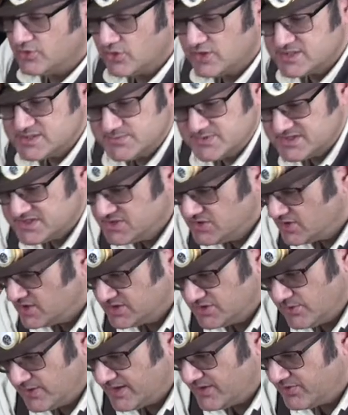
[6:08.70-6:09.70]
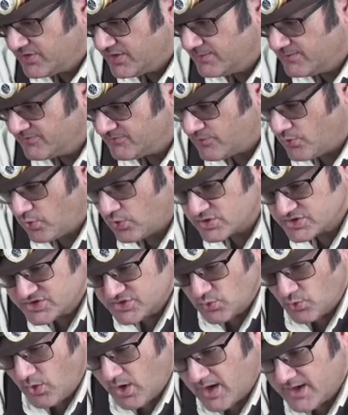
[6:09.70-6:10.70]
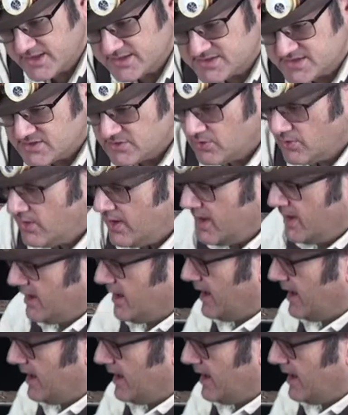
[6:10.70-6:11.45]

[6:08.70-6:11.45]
Christmas, you could do anything, of course, you wanted to.